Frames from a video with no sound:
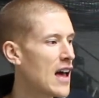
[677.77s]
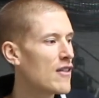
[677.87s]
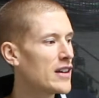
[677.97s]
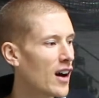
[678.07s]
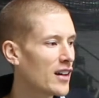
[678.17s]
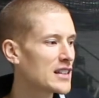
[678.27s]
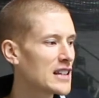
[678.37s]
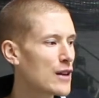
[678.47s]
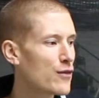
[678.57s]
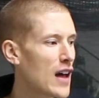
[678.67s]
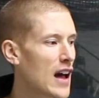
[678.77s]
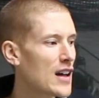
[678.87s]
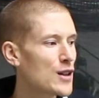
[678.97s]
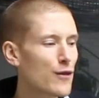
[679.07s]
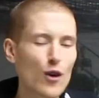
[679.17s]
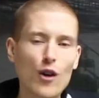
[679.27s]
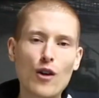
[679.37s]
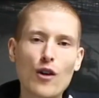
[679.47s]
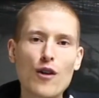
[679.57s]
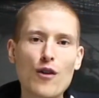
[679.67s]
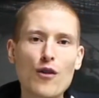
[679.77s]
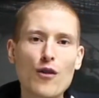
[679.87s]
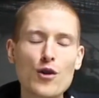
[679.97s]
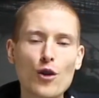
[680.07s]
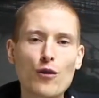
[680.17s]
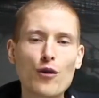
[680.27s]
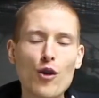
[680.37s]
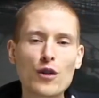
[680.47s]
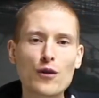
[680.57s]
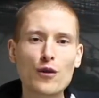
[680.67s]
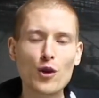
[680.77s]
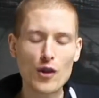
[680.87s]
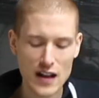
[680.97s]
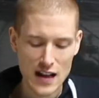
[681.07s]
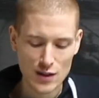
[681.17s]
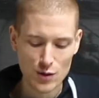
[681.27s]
Then underneath that, you've got your 4 on the floor again.